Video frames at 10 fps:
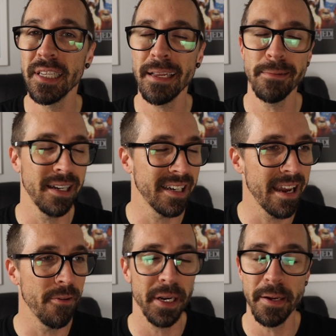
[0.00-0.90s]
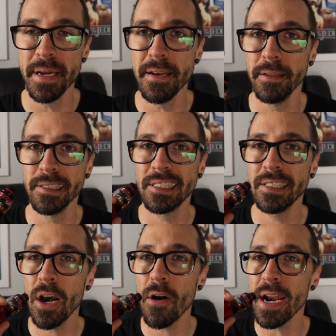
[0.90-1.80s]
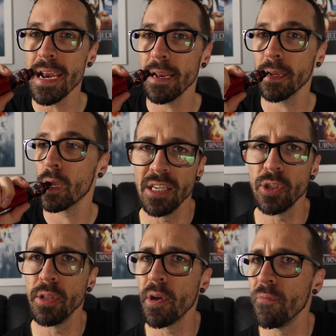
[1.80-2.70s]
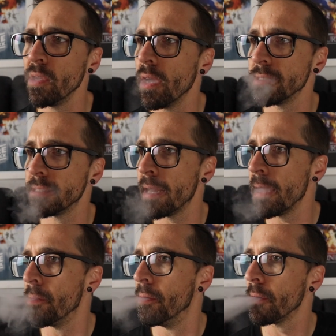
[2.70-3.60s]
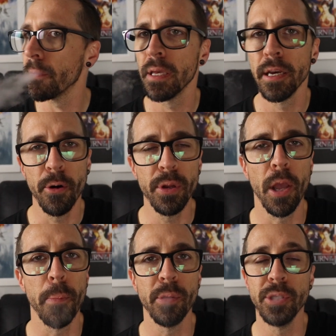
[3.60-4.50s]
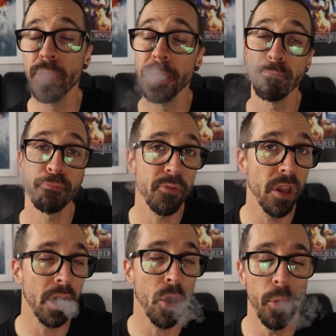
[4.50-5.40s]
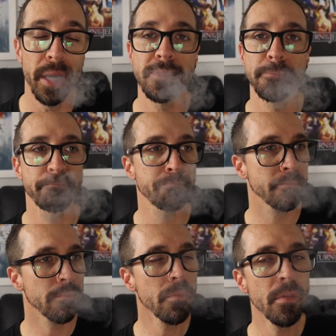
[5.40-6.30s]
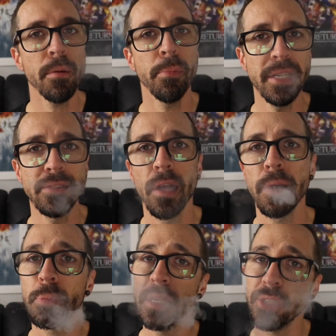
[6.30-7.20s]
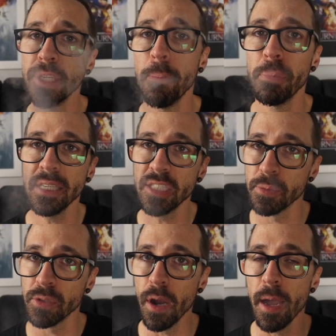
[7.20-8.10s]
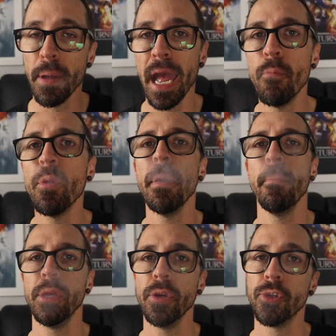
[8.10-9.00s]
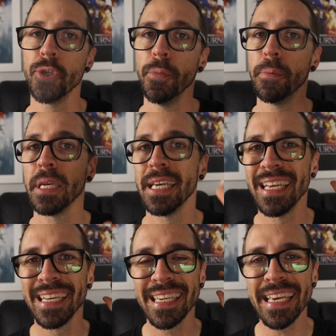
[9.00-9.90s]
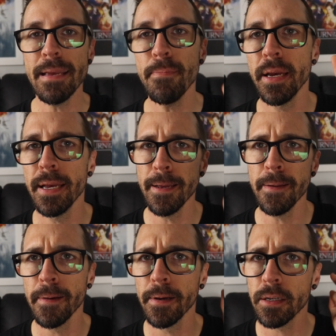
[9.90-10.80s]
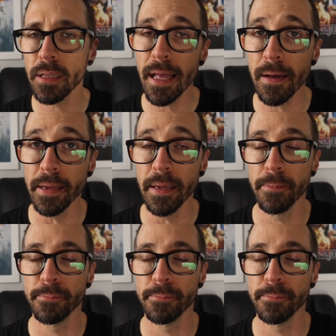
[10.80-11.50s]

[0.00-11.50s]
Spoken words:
that, I can't recommend it. Sorry. That's all I've got for you guys today. I really hope you enjoy it. Like always, please like, please share, please subscribe, and remember, YouTube, keep it cloudy.